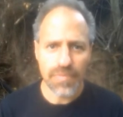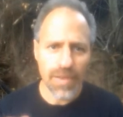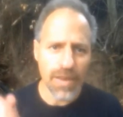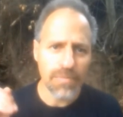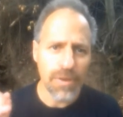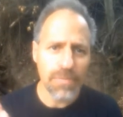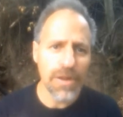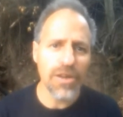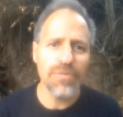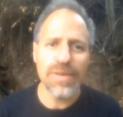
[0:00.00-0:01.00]
but by
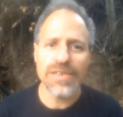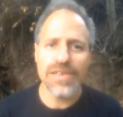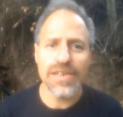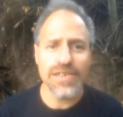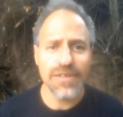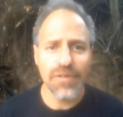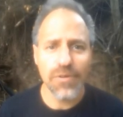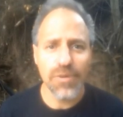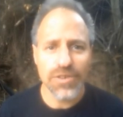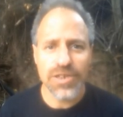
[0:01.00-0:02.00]
no means least, if you're
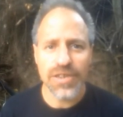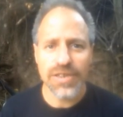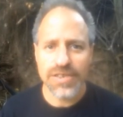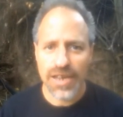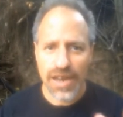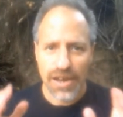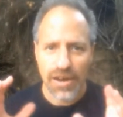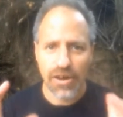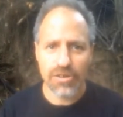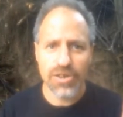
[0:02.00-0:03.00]
watching this
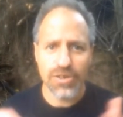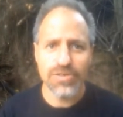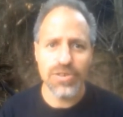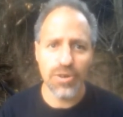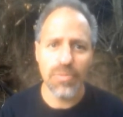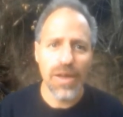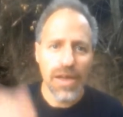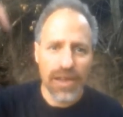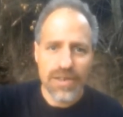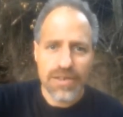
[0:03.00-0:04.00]
on YouTube,
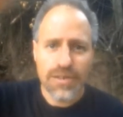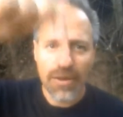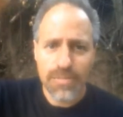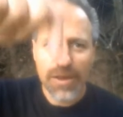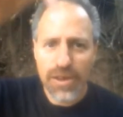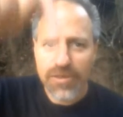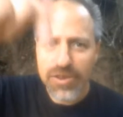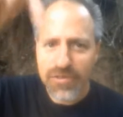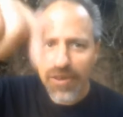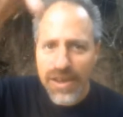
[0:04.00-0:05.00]
down below the
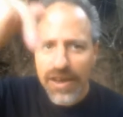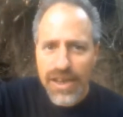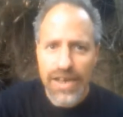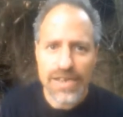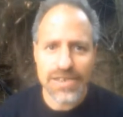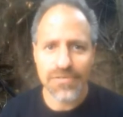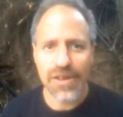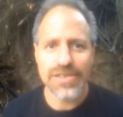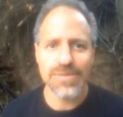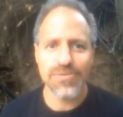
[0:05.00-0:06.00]
screen is a red
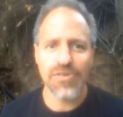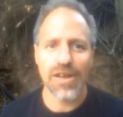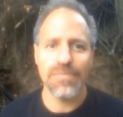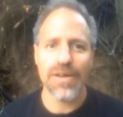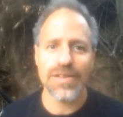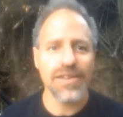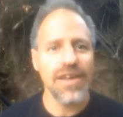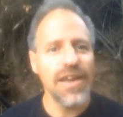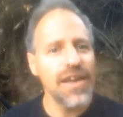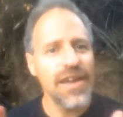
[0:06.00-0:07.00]
subscribe button.
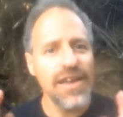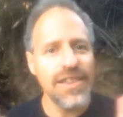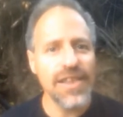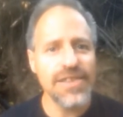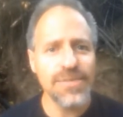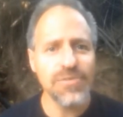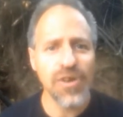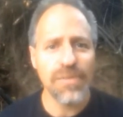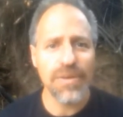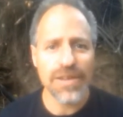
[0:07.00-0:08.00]
Hit that subscribe
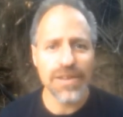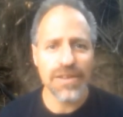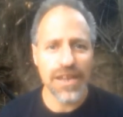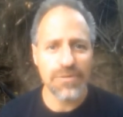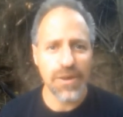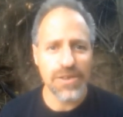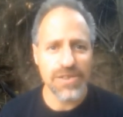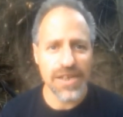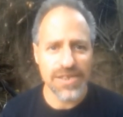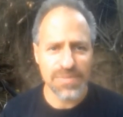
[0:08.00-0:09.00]
button, that way you stay
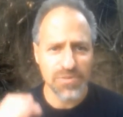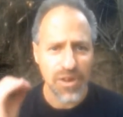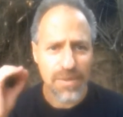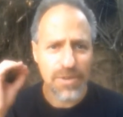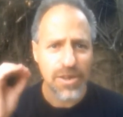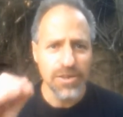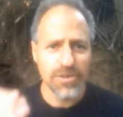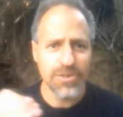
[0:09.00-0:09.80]
subscribed to my